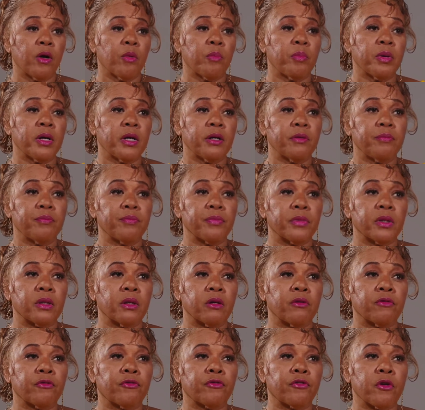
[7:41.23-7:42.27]
But
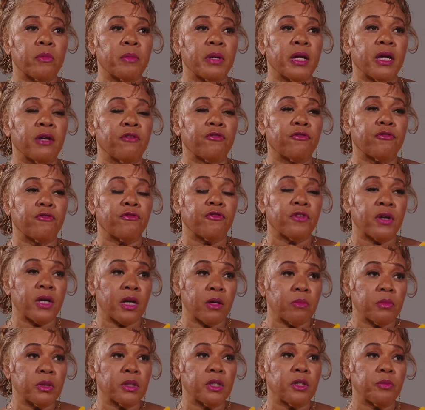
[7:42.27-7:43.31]
from a
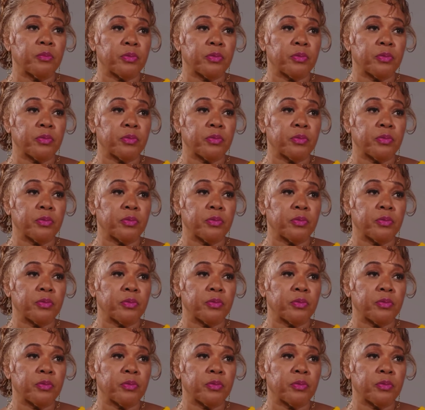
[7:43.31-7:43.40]
family